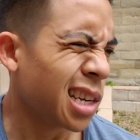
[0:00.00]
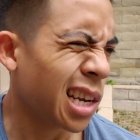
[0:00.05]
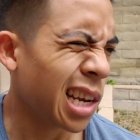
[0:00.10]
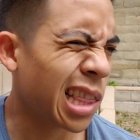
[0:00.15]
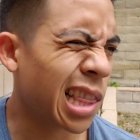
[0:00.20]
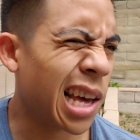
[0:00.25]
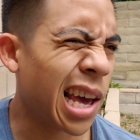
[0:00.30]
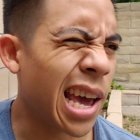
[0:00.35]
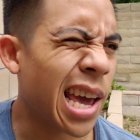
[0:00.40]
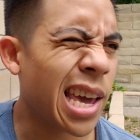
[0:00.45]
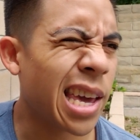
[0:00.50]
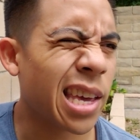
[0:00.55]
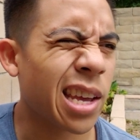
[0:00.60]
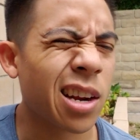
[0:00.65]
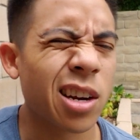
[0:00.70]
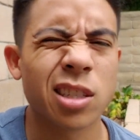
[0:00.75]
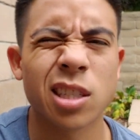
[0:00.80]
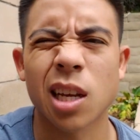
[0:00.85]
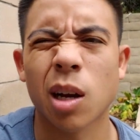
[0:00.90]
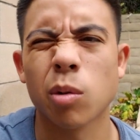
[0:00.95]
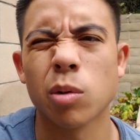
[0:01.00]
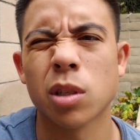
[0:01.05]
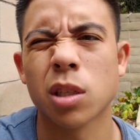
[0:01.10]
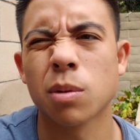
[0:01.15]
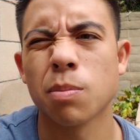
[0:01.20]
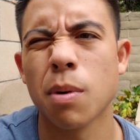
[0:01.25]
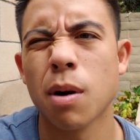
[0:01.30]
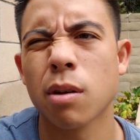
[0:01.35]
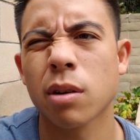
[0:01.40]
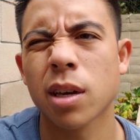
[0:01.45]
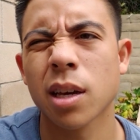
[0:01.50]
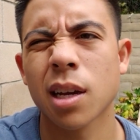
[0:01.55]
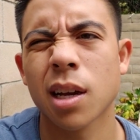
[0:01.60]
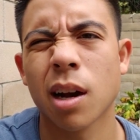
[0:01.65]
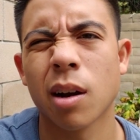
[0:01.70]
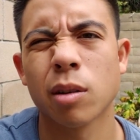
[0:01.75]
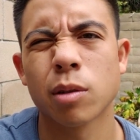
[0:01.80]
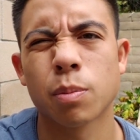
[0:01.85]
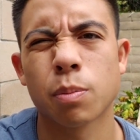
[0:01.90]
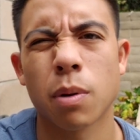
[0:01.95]
in the 8 years I was smoking,
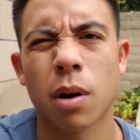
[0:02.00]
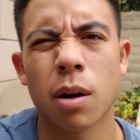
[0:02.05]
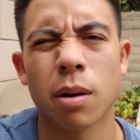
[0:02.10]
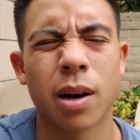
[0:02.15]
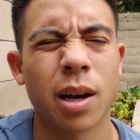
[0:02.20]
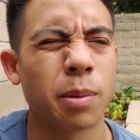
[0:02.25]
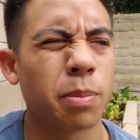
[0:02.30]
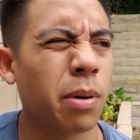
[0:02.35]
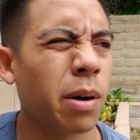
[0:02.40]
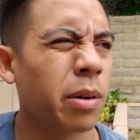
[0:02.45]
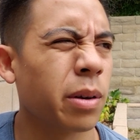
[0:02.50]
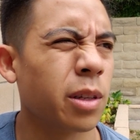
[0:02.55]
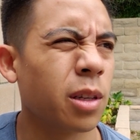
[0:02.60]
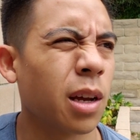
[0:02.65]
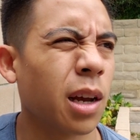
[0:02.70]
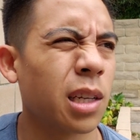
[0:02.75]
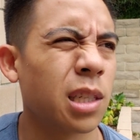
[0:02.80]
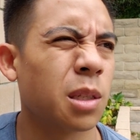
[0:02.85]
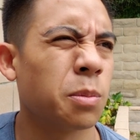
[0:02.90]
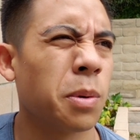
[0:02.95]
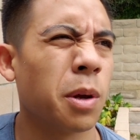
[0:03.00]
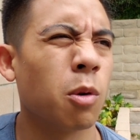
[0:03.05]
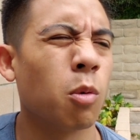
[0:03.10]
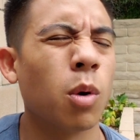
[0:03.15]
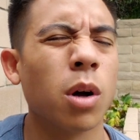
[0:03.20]
I spent